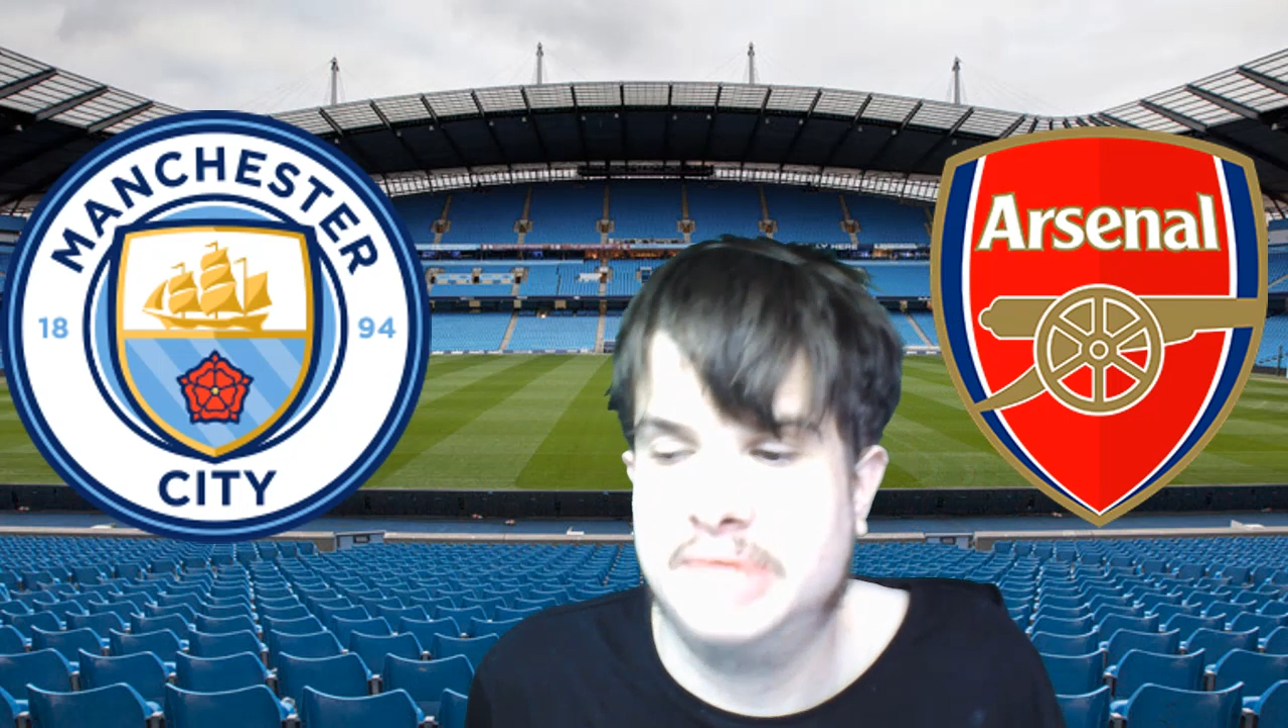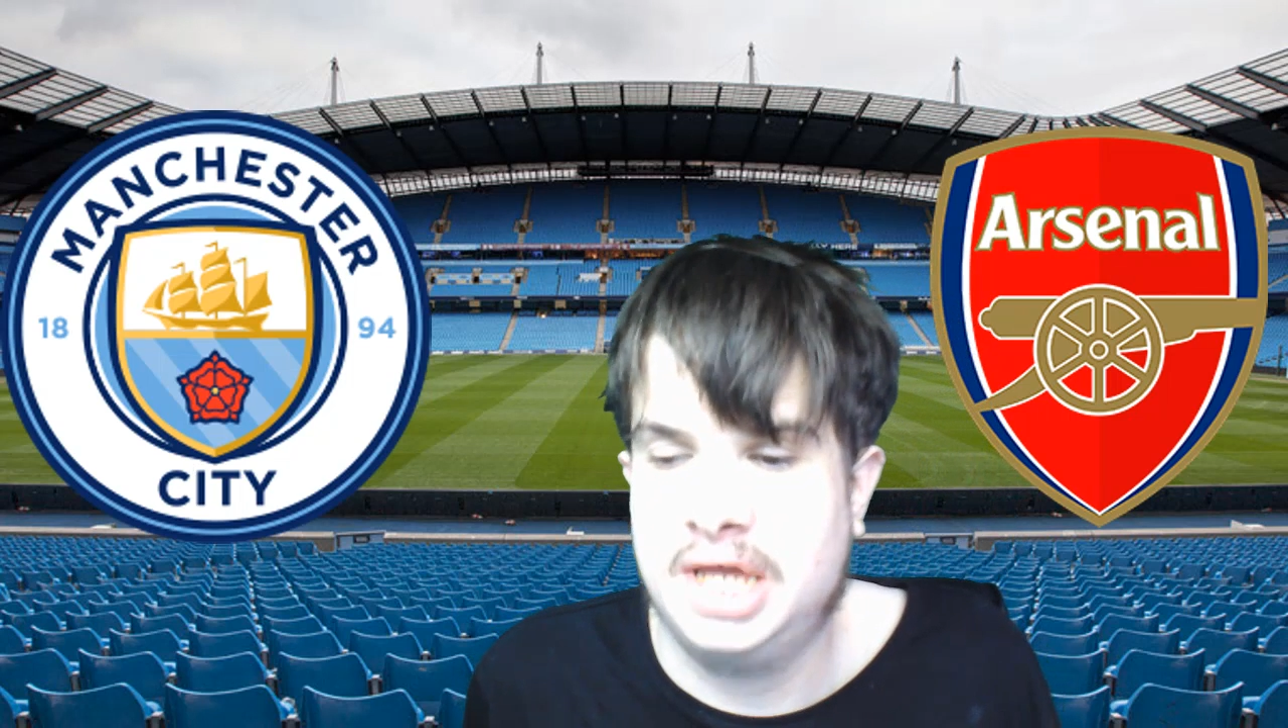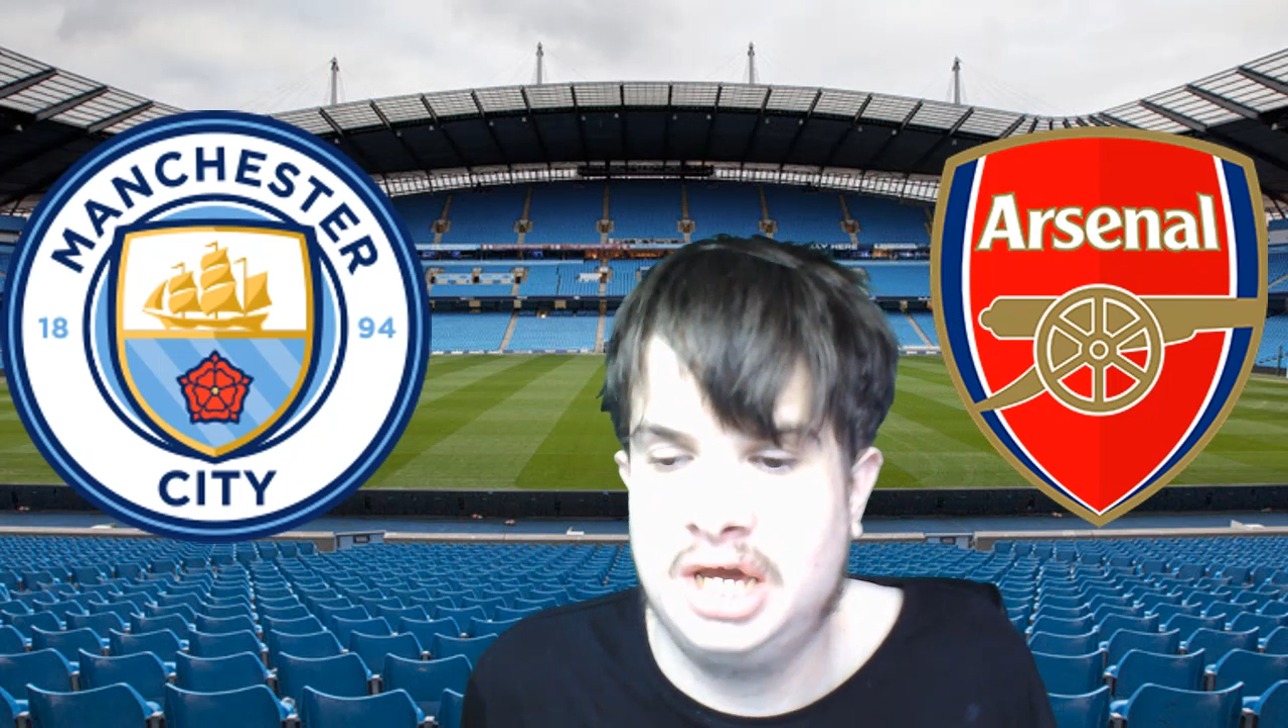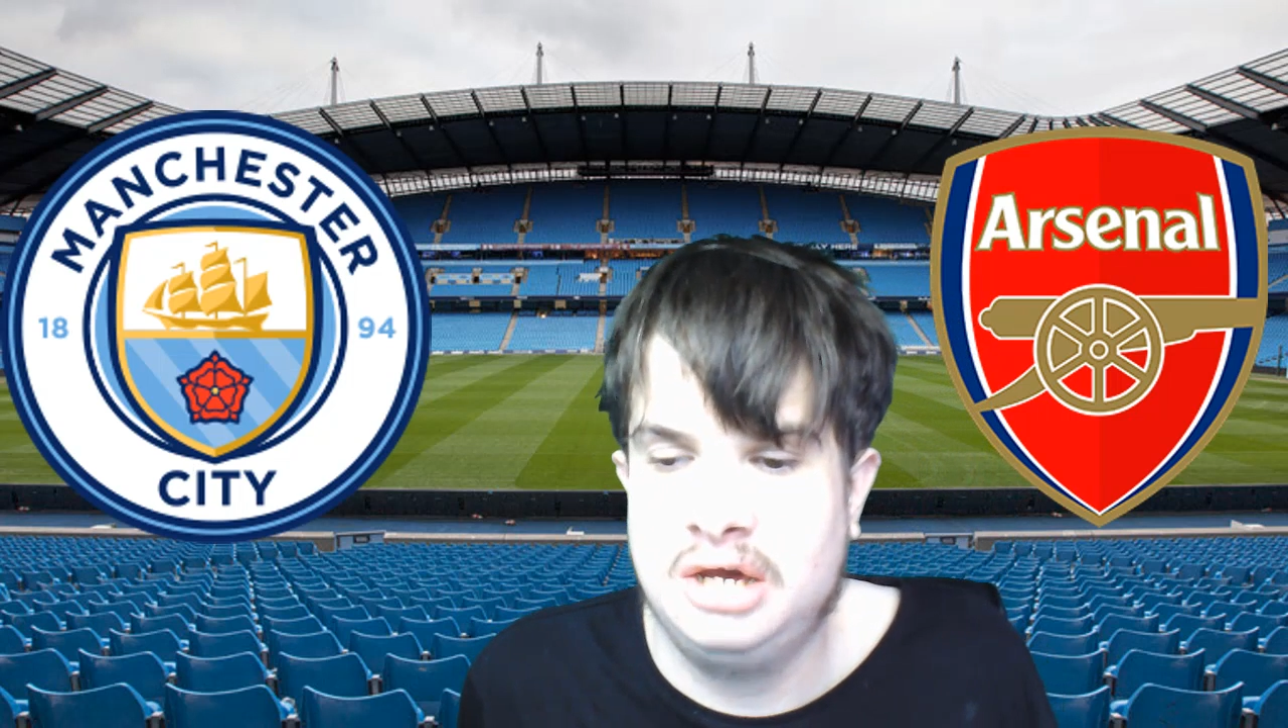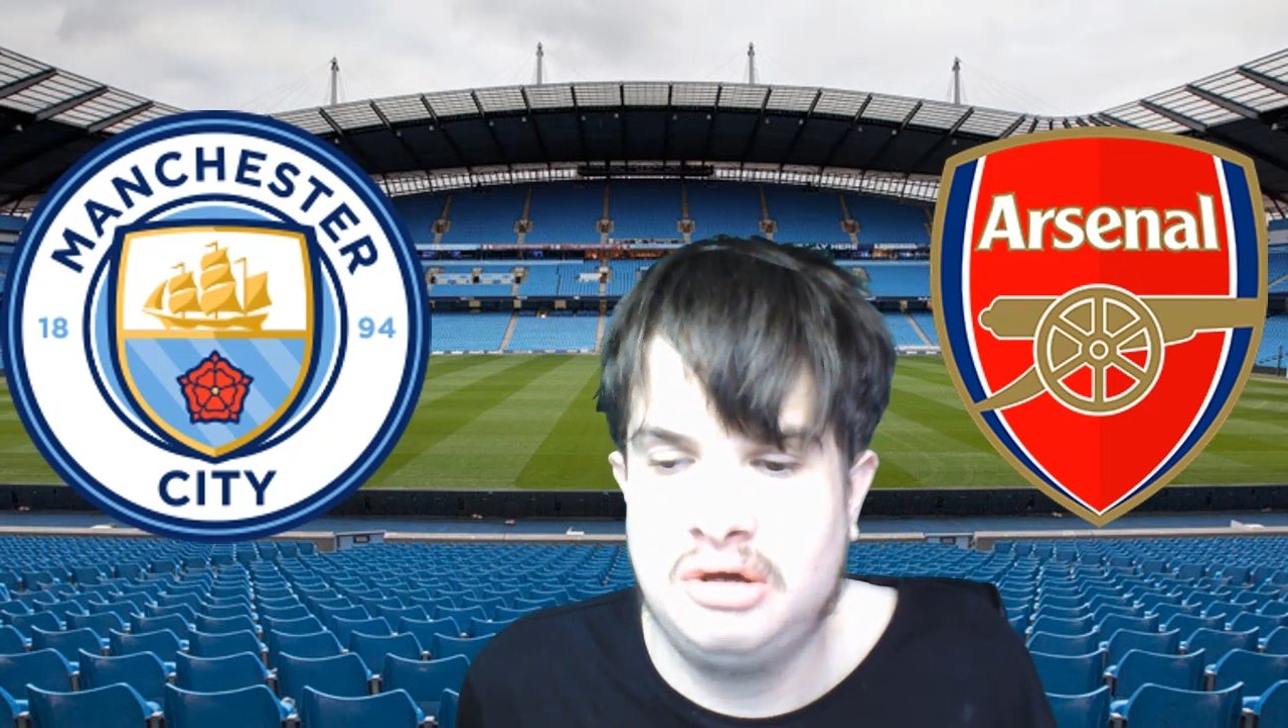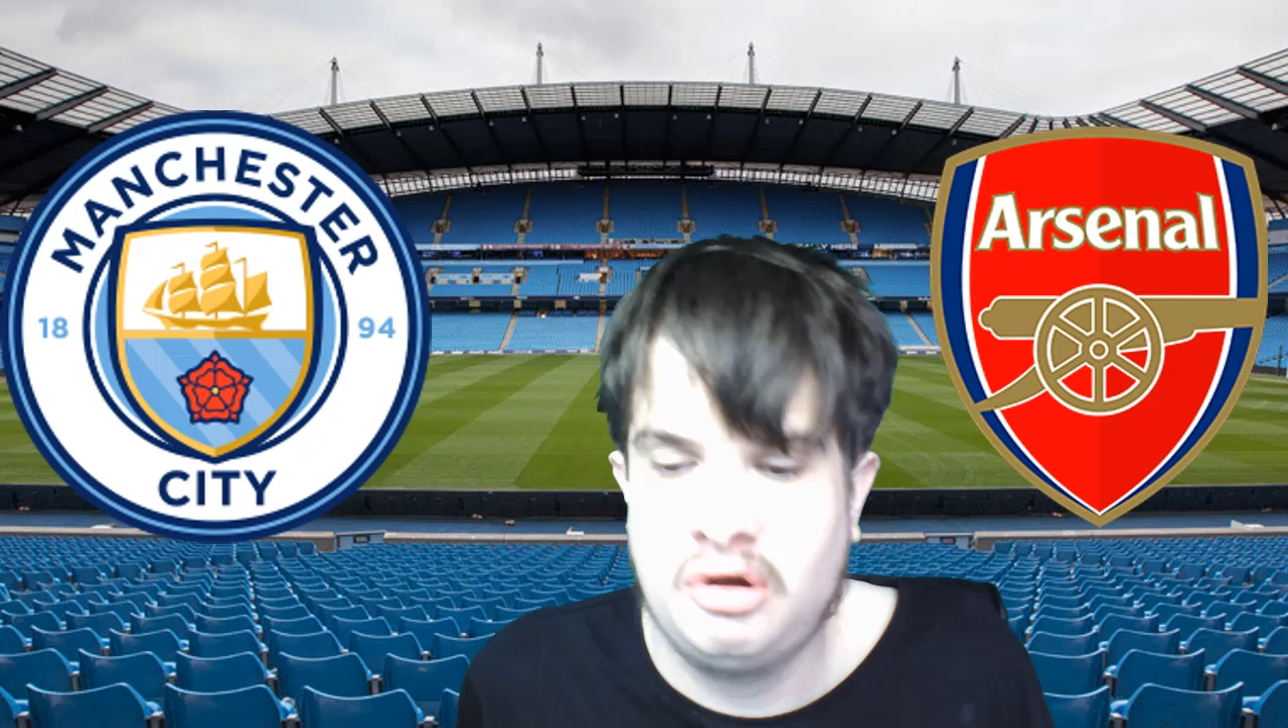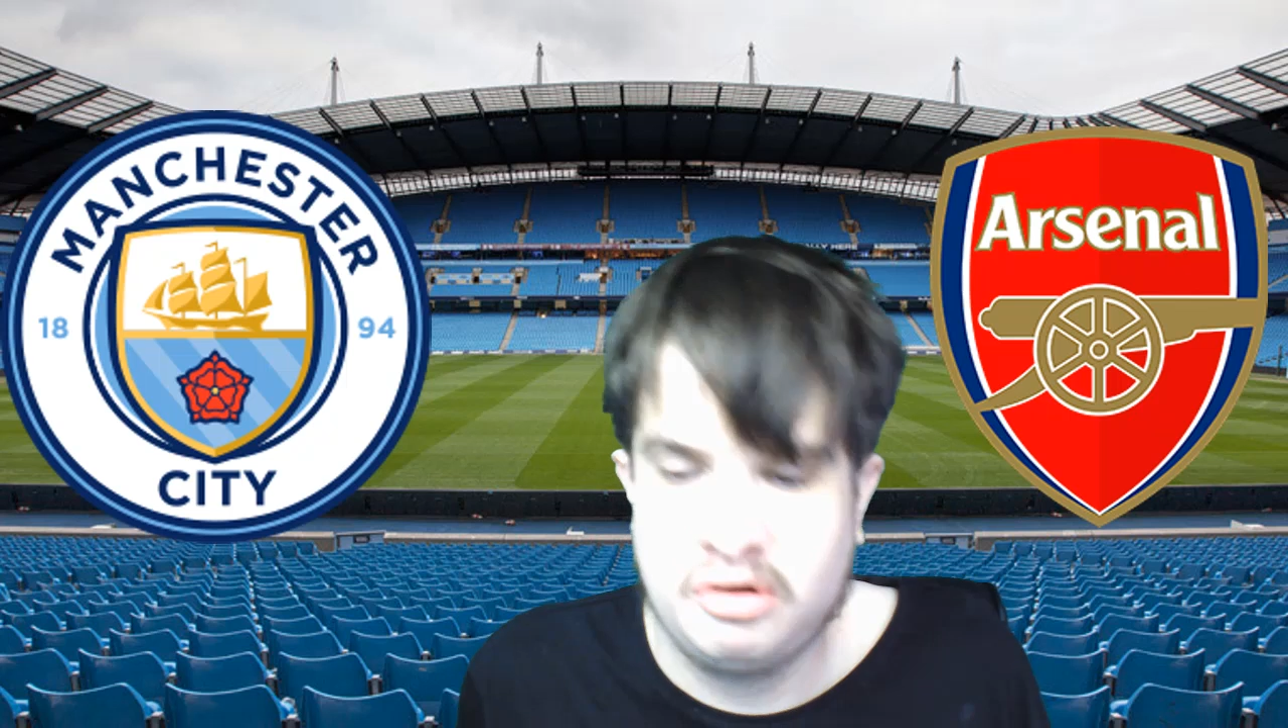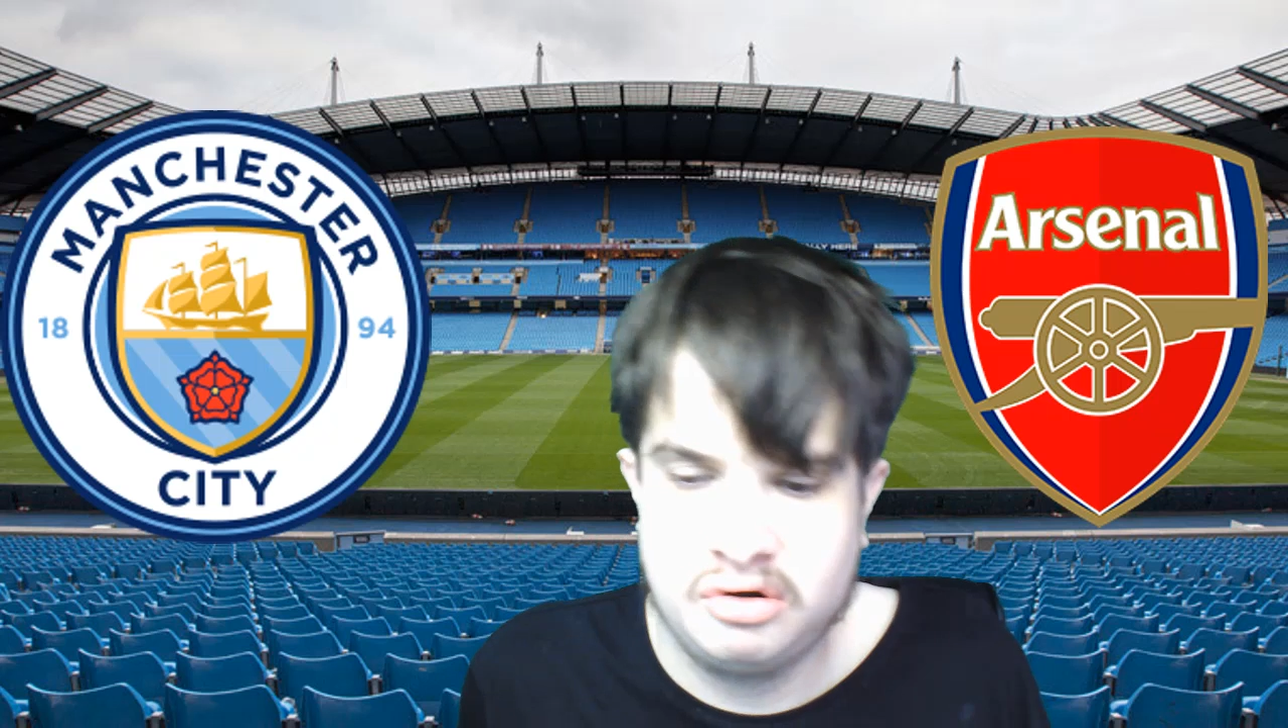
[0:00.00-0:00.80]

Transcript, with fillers: their